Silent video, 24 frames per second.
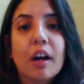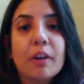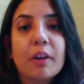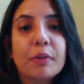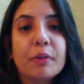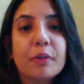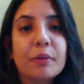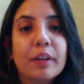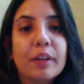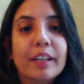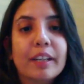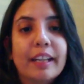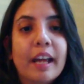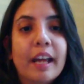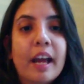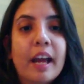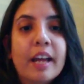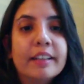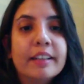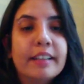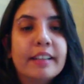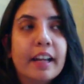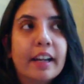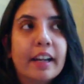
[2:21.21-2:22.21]
really
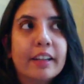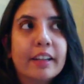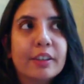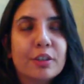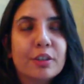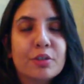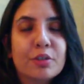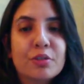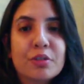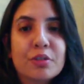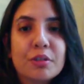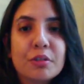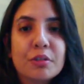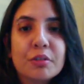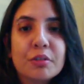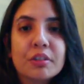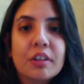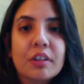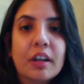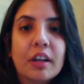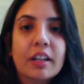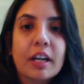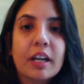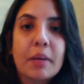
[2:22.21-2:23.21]
telling the truth,
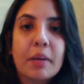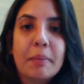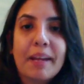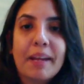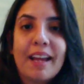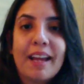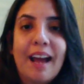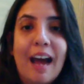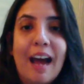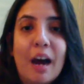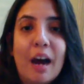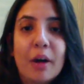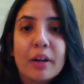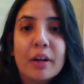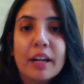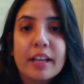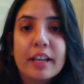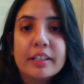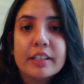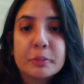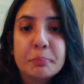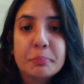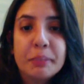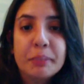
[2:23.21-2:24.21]
not coming out
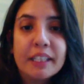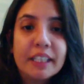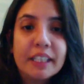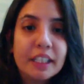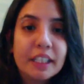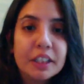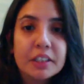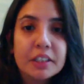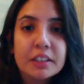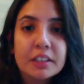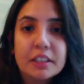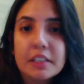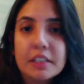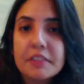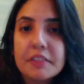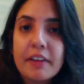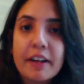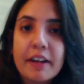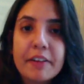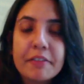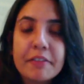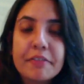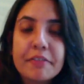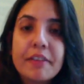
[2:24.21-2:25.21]
and speaking to the
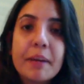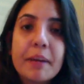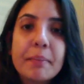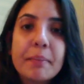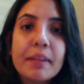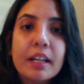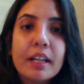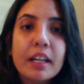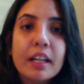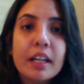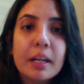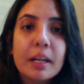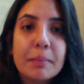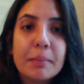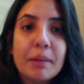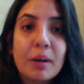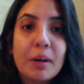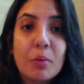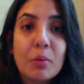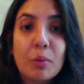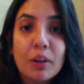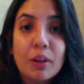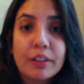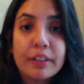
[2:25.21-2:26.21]
Divine Feminine
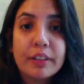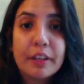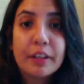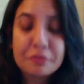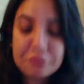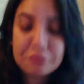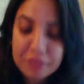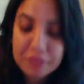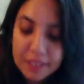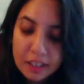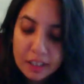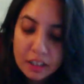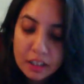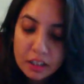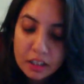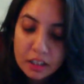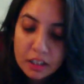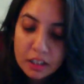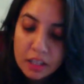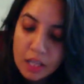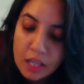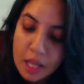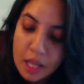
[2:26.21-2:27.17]
about what they feel.